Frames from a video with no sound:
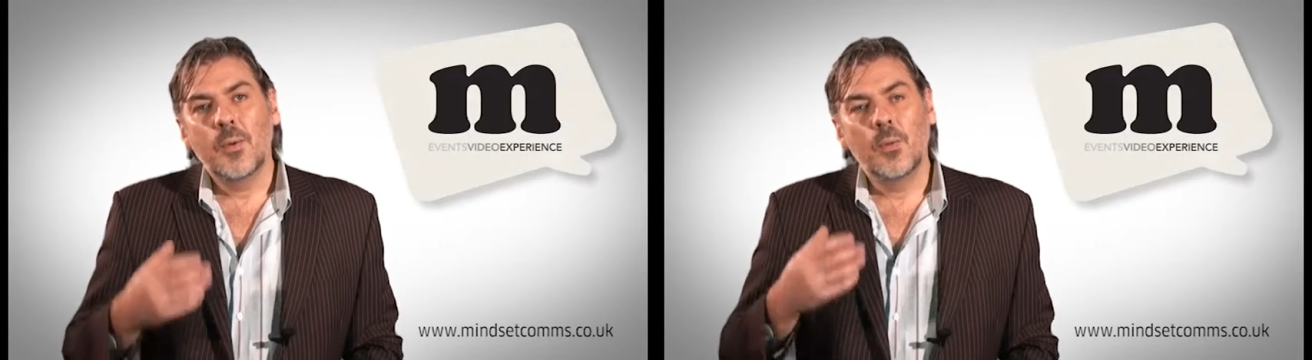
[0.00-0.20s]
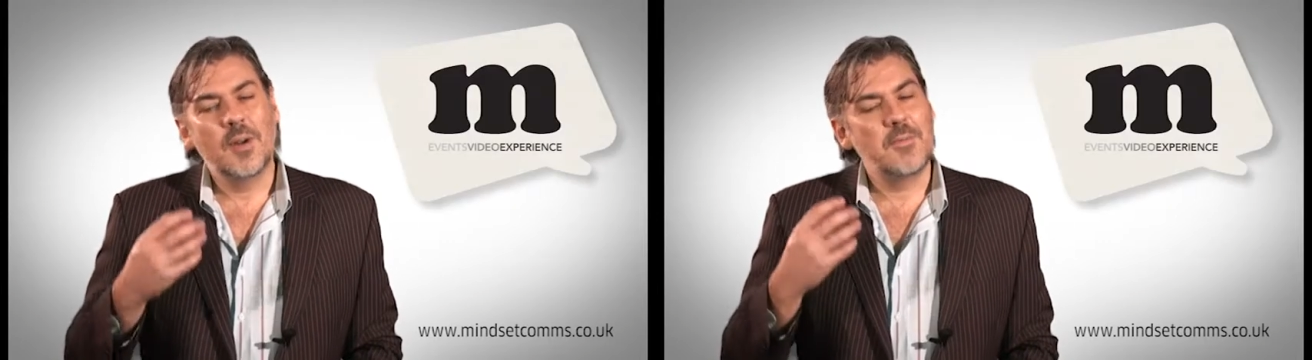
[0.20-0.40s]

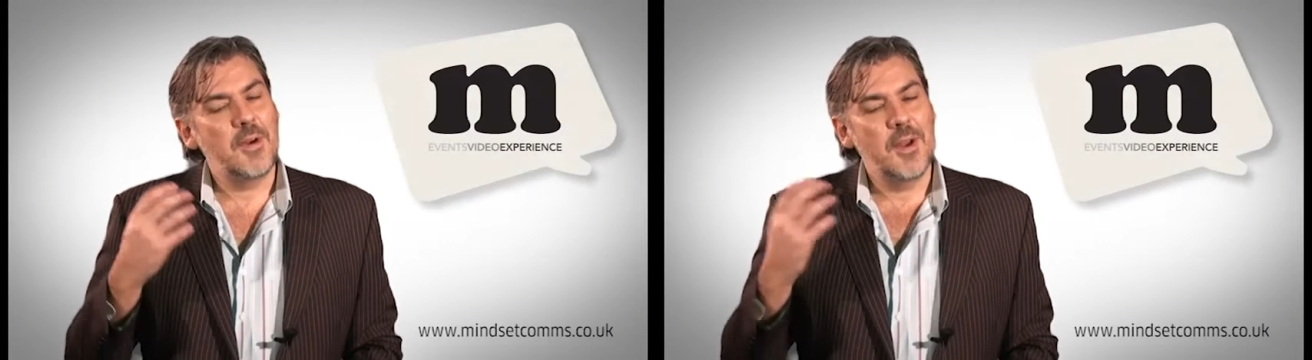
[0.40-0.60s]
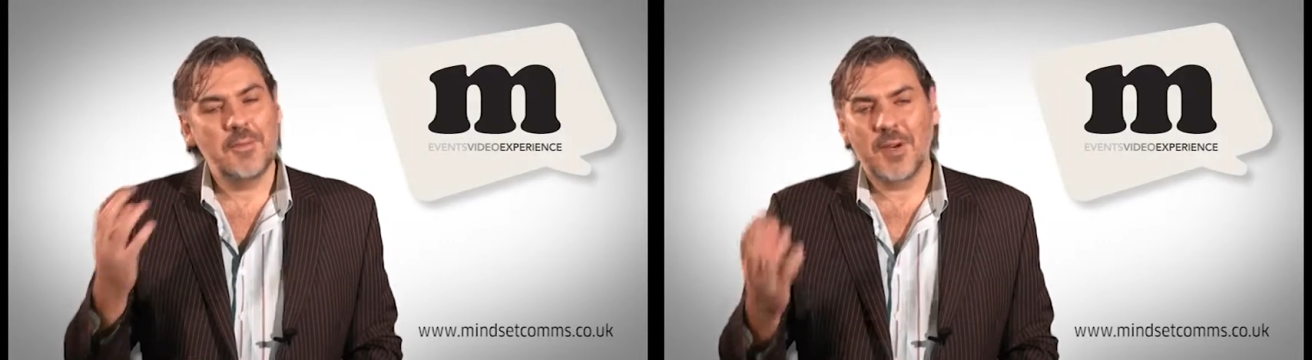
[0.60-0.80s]
We're a
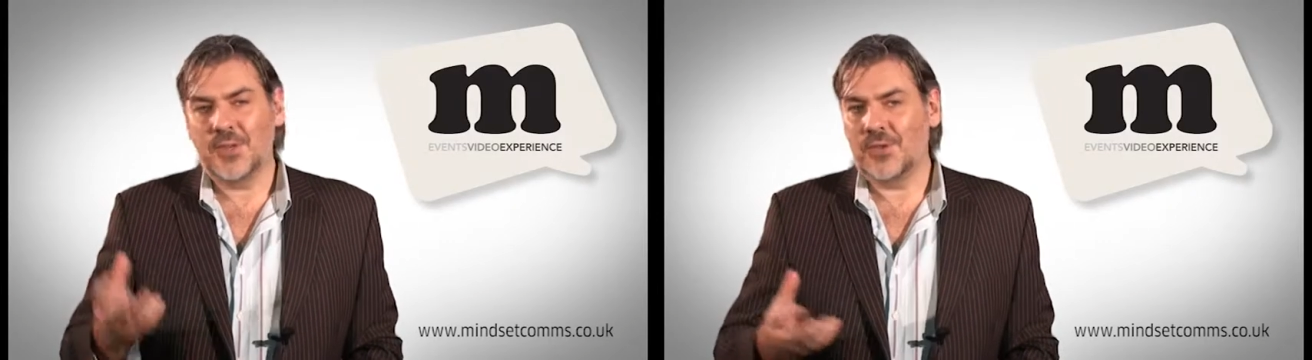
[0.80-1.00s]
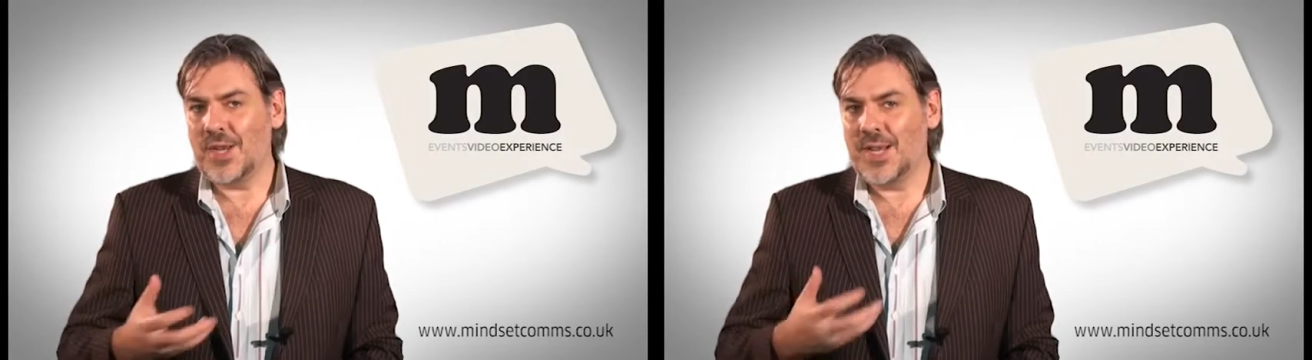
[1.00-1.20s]
very, very
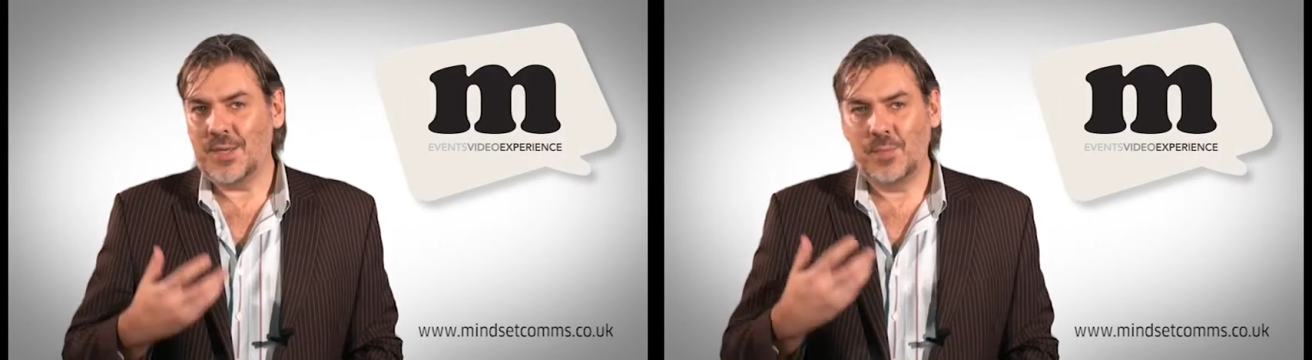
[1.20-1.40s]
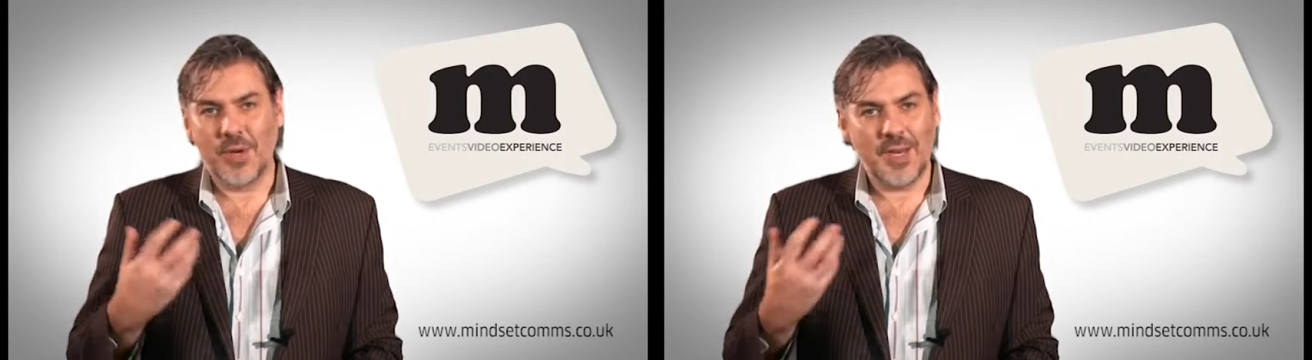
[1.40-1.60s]

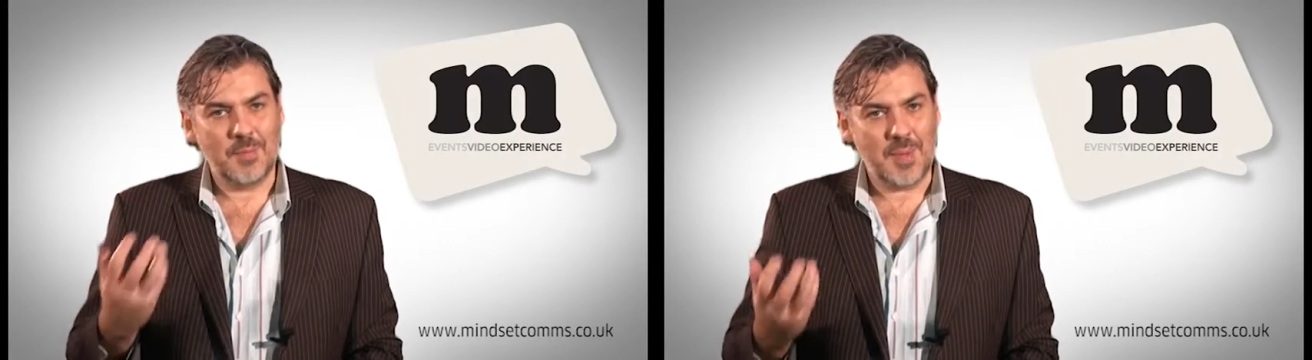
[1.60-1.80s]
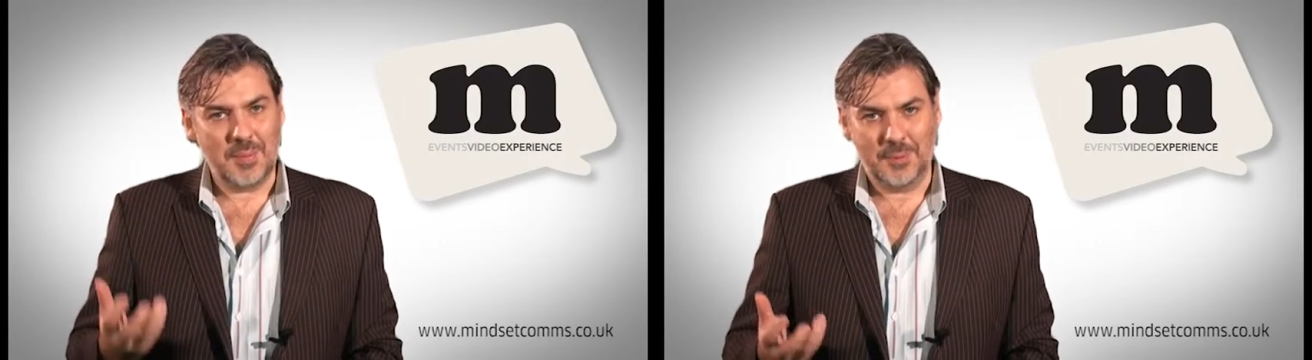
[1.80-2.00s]
strange breed
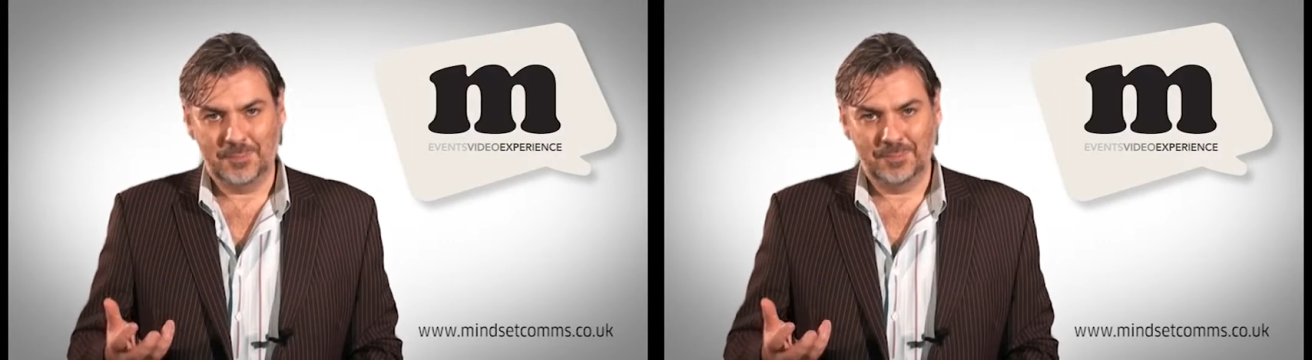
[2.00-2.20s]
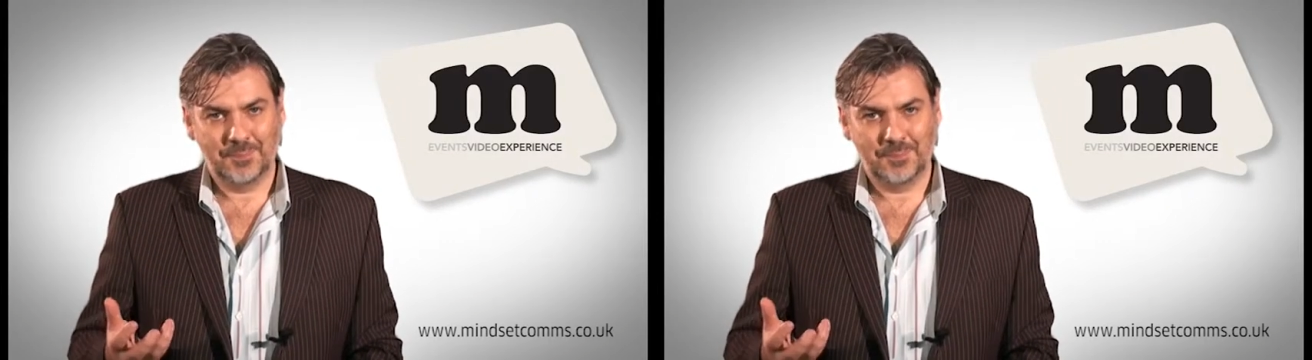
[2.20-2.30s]
of people.